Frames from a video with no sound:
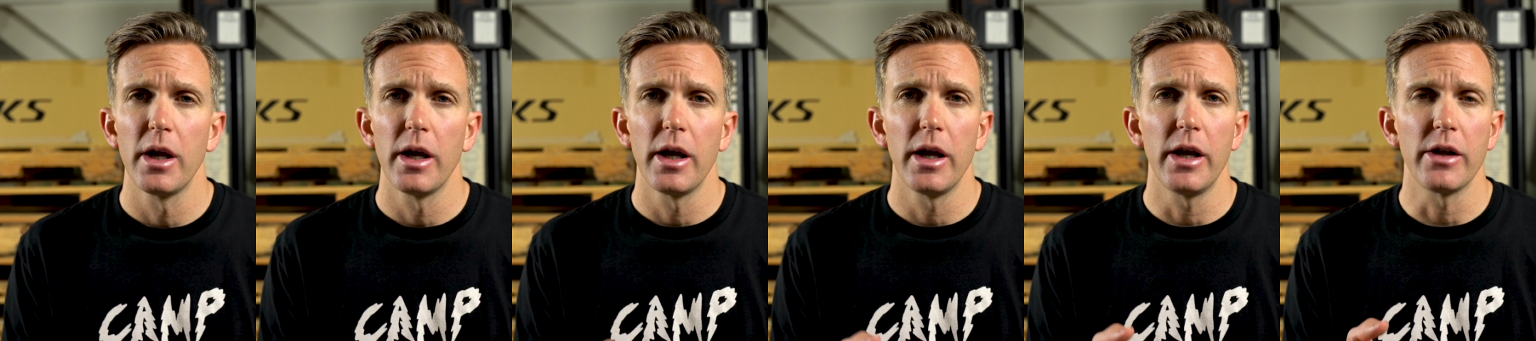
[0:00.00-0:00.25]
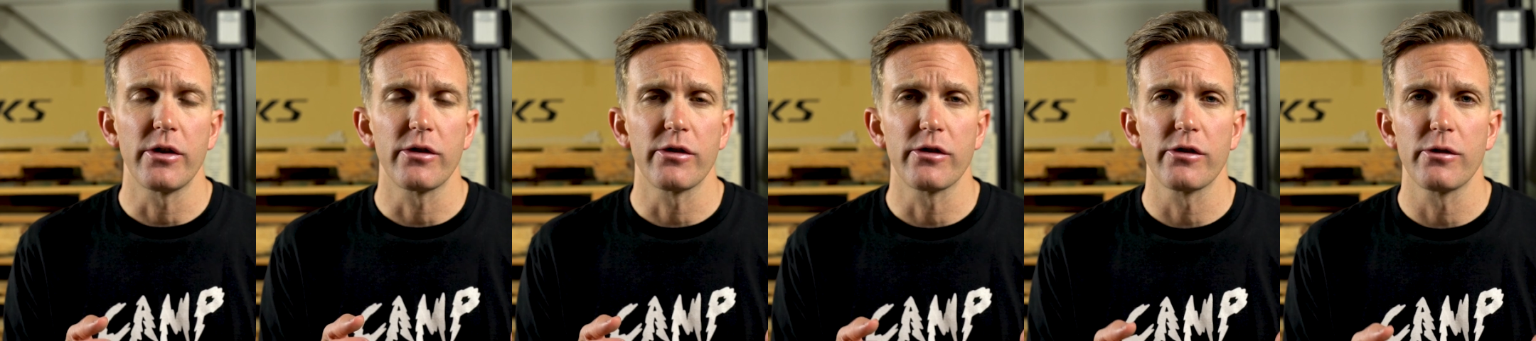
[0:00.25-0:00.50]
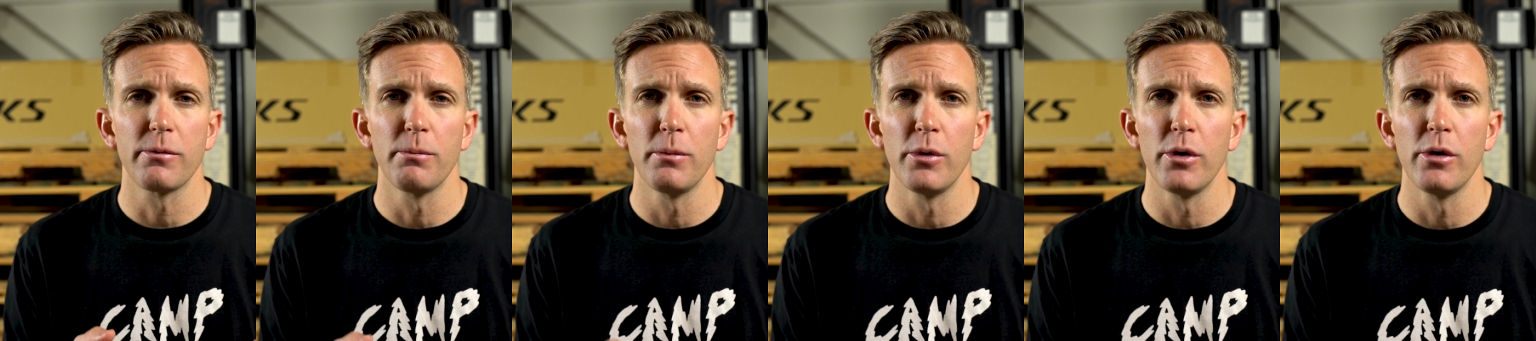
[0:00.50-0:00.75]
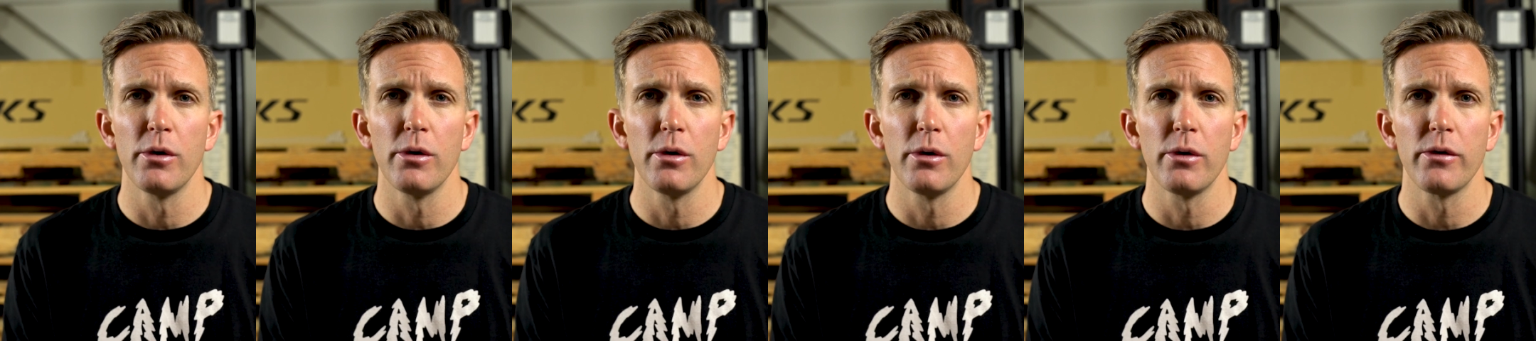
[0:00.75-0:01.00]
it's
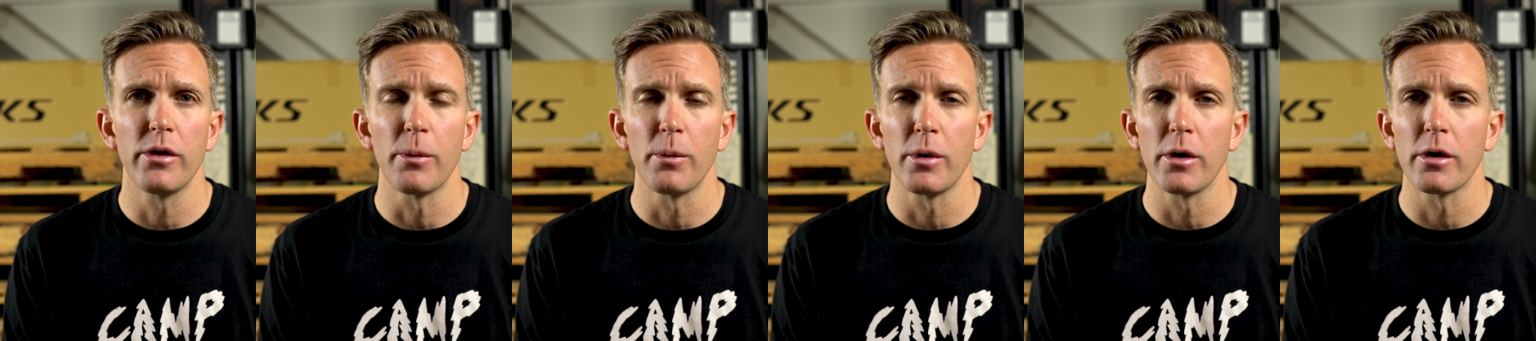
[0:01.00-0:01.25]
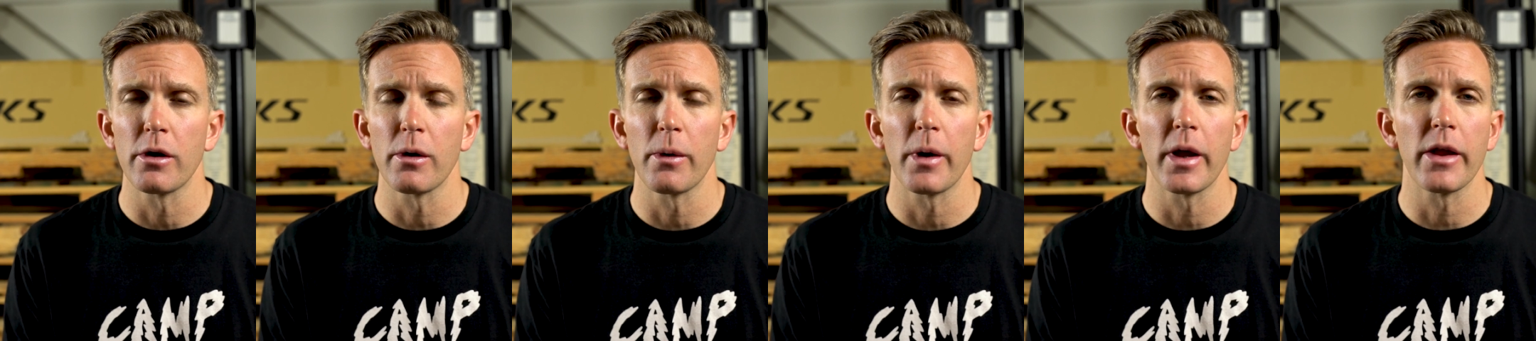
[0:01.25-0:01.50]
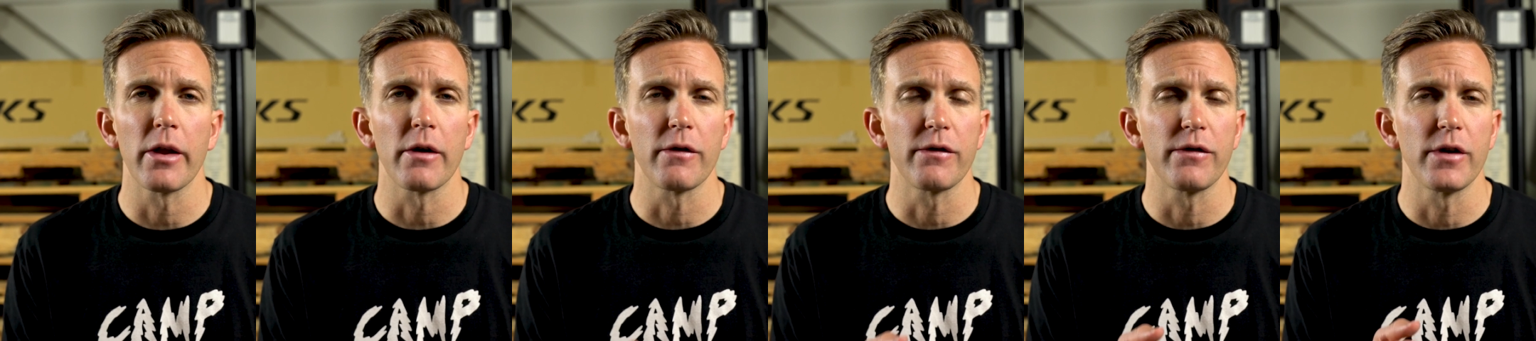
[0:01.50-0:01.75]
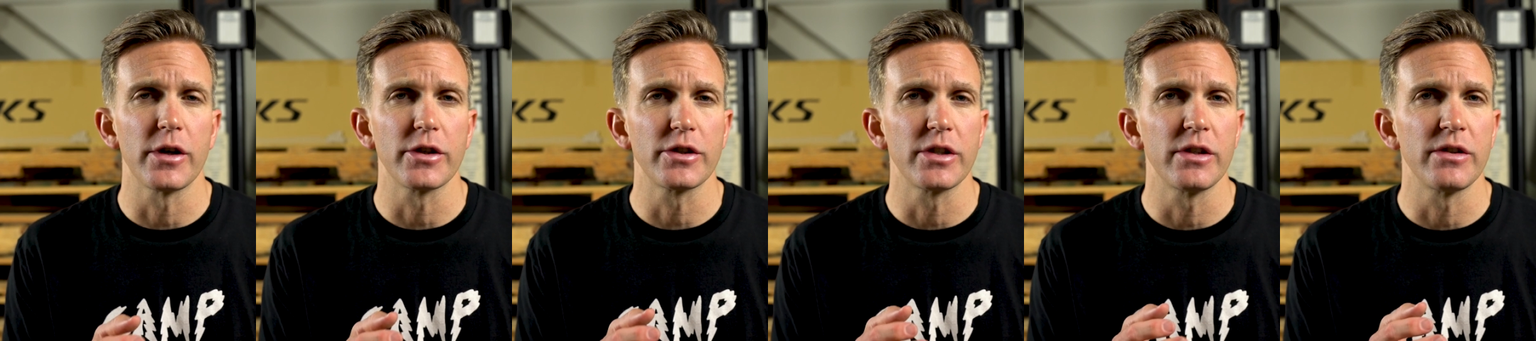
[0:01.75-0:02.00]
smooth, the rear derailleur
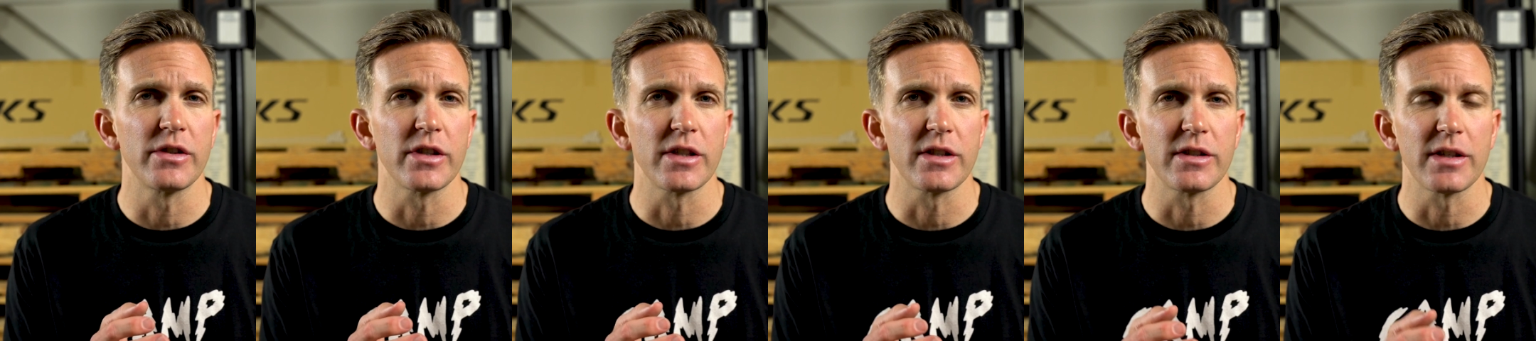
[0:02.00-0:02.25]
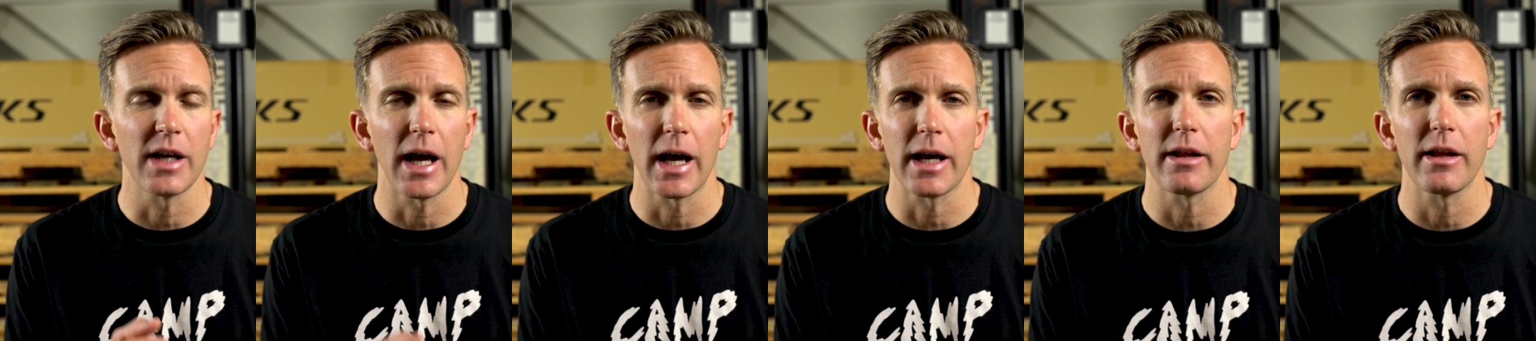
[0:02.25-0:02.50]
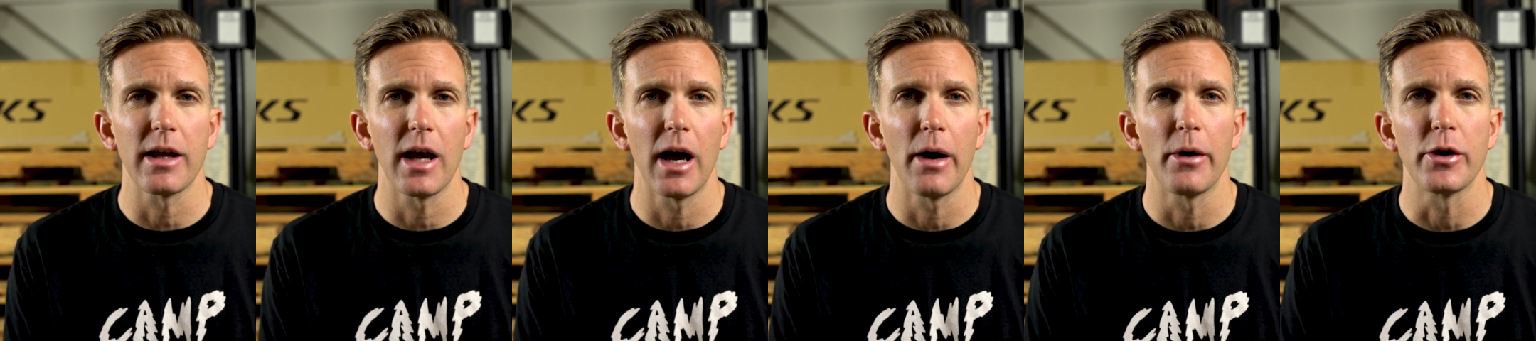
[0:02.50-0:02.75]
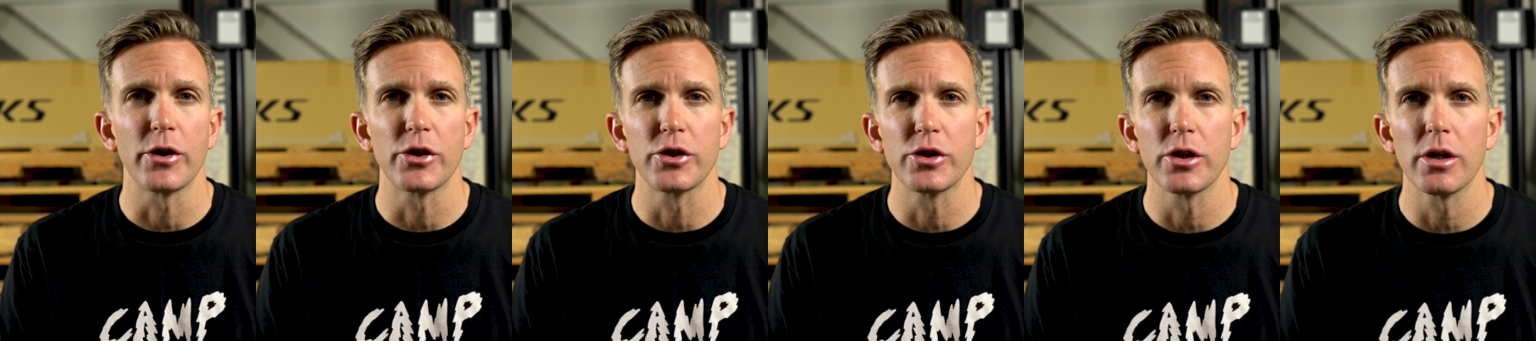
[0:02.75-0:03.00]
functions exactly
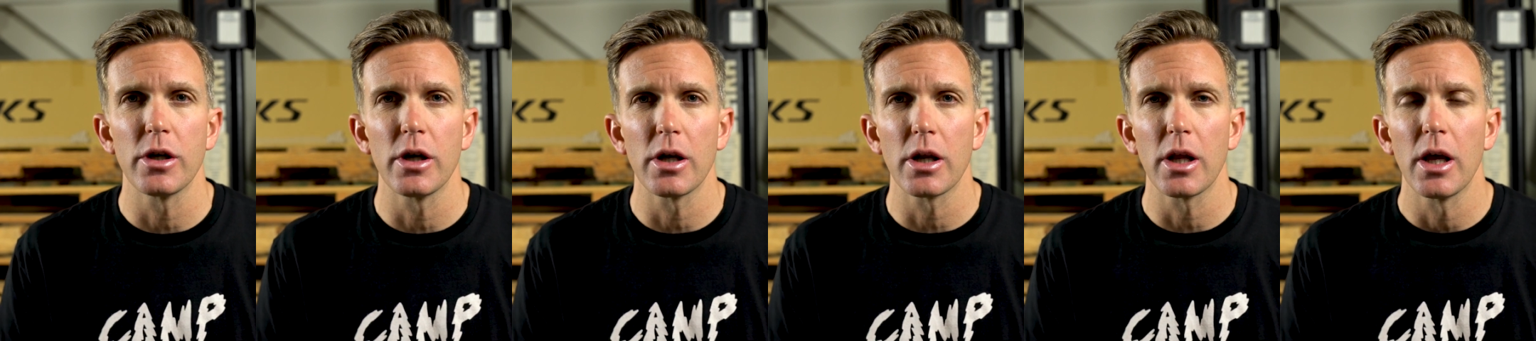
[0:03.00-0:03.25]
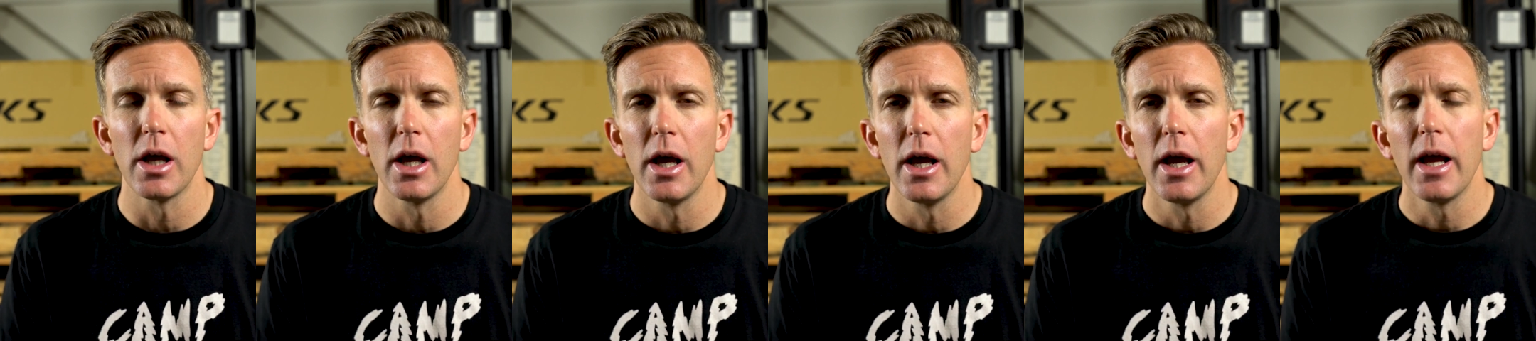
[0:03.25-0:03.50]
how it should.